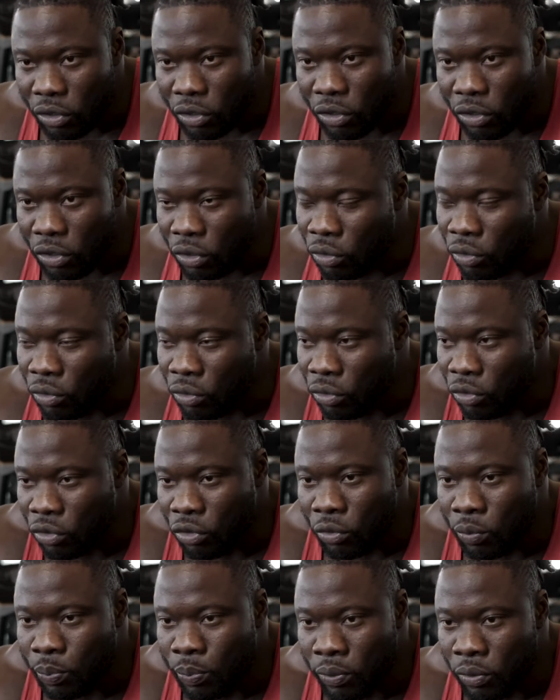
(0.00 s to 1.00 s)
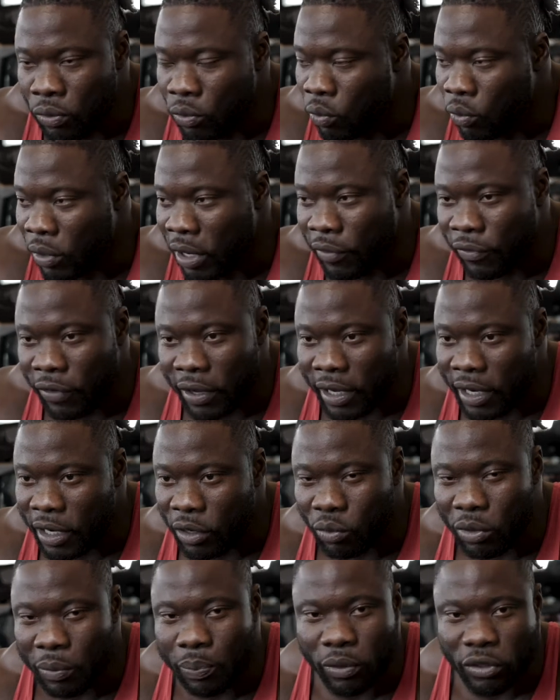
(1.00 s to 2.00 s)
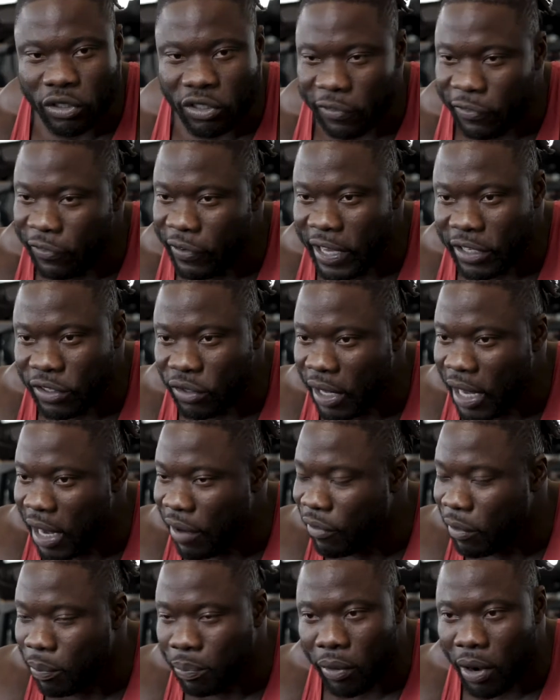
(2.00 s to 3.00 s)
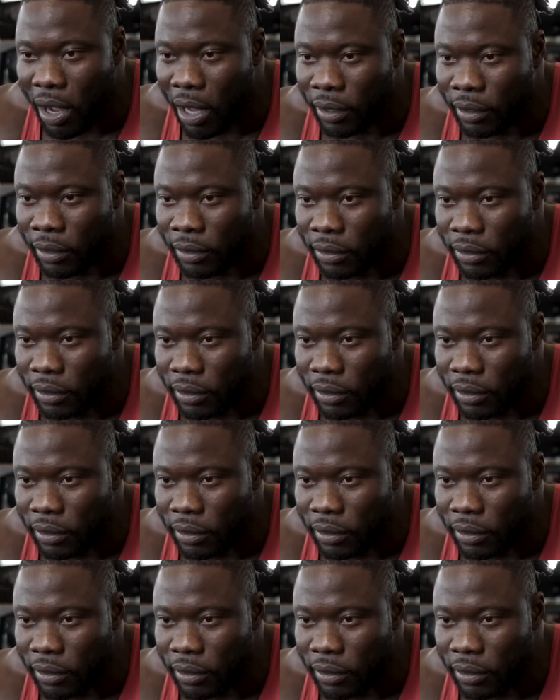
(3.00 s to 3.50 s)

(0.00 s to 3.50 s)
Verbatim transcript: You you whatever it is, we put your face on every product.